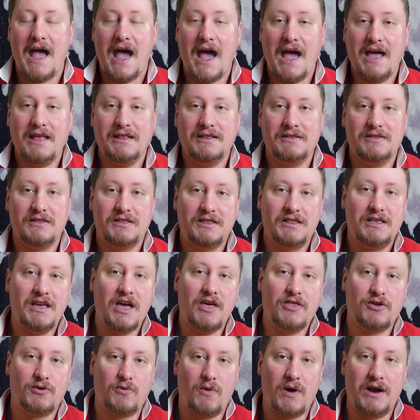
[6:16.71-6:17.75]
And the
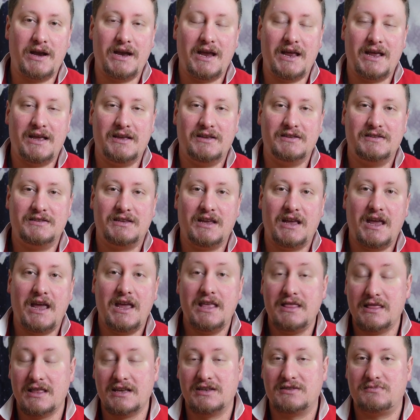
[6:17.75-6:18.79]
other one is,
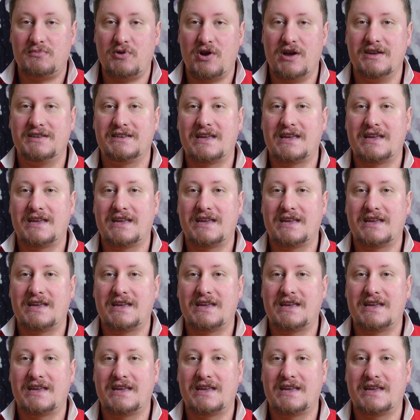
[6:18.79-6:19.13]
in this price